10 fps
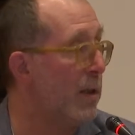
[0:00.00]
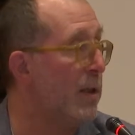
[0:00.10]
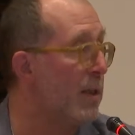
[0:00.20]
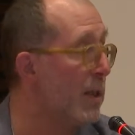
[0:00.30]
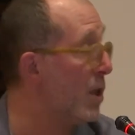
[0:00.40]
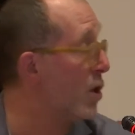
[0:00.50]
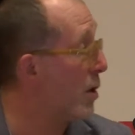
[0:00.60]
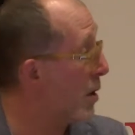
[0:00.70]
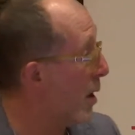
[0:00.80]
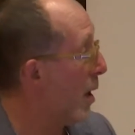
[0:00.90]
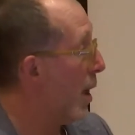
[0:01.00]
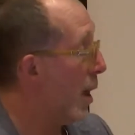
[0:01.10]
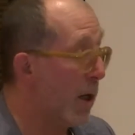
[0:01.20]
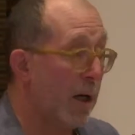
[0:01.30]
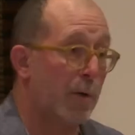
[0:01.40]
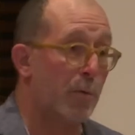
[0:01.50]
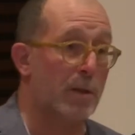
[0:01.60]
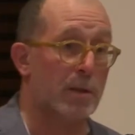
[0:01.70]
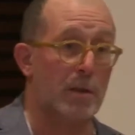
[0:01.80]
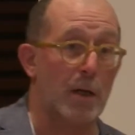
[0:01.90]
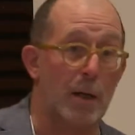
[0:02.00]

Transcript: Destination, I was